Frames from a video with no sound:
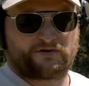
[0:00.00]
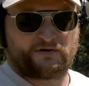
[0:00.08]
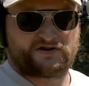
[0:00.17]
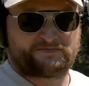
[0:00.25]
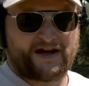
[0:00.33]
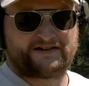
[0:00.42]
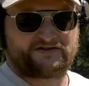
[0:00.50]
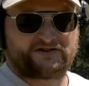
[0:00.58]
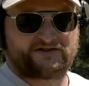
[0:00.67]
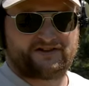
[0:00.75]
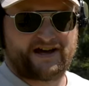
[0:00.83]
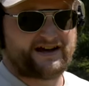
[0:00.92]
through its paces
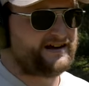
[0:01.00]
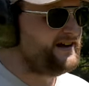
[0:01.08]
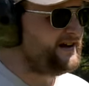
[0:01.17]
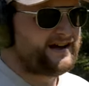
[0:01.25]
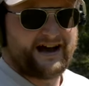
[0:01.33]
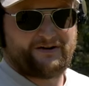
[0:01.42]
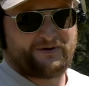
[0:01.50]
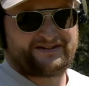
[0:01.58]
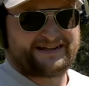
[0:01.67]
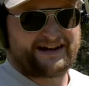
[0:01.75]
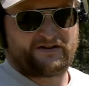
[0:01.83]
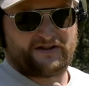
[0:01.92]
today. I went
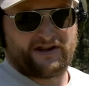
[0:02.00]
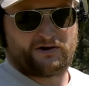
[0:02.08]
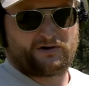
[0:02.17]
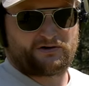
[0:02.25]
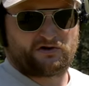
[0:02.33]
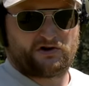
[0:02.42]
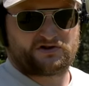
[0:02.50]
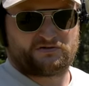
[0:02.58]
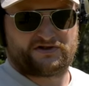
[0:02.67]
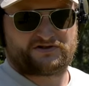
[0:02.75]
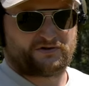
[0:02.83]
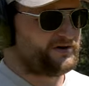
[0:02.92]
down to the local
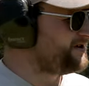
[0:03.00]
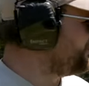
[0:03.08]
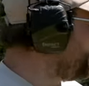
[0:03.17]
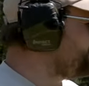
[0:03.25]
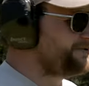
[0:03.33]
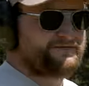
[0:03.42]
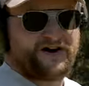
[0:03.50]
grocery store to grab some